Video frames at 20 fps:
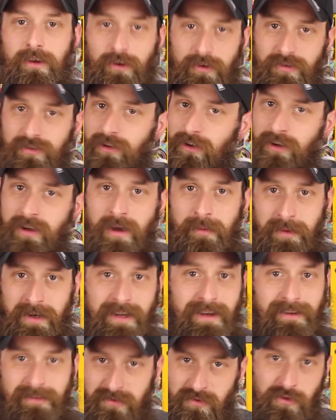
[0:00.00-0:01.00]
you're still
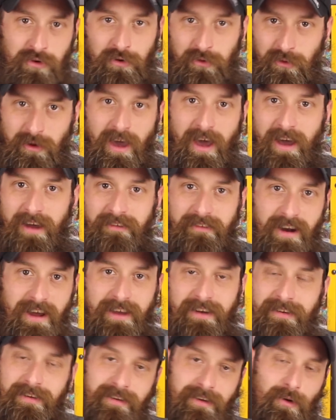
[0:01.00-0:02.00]
coming in as the new guy,
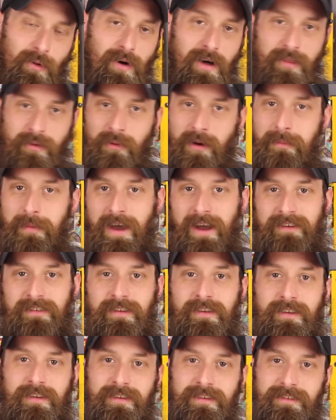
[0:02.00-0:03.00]
right? Go all the way back
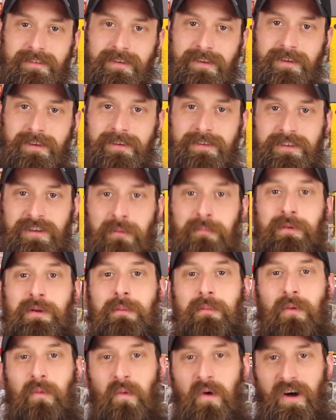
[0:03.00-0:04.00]
to, to tip
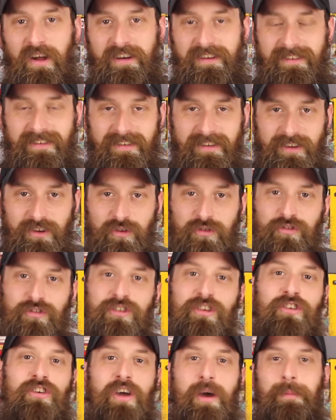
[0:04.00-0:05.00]
number one. You're
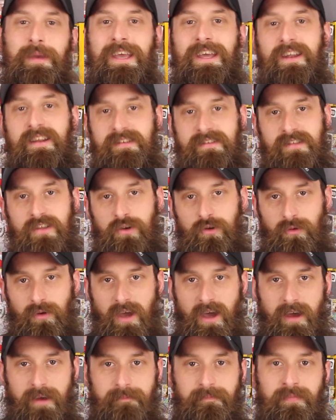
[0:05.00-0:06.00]
still coming in as the new
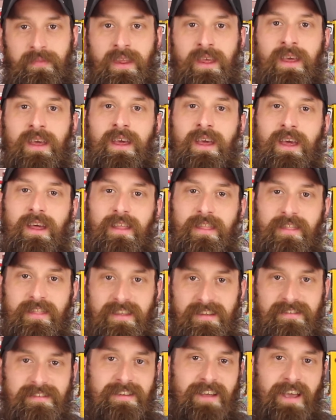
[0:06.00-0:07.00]
guy.
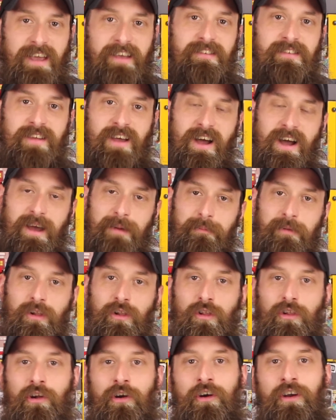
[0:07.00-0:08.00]
This takes time.
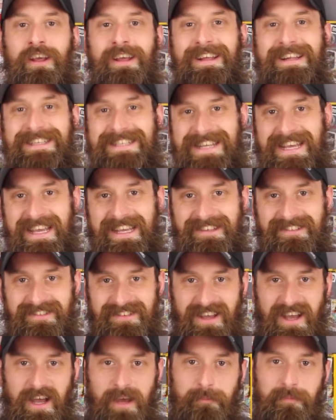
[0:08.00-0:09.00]
Learning takes
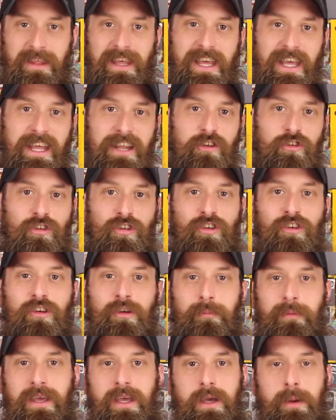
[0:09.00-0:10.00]
time. It
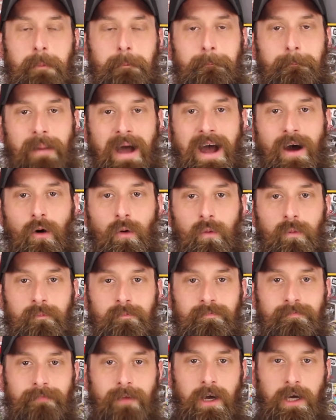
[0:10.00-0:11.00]
took me about
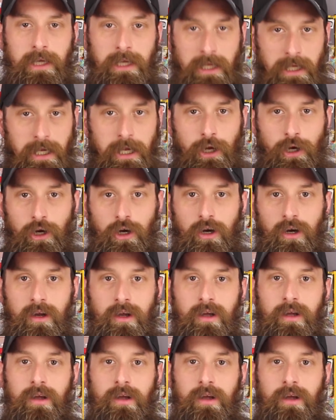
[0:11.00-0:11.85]
a year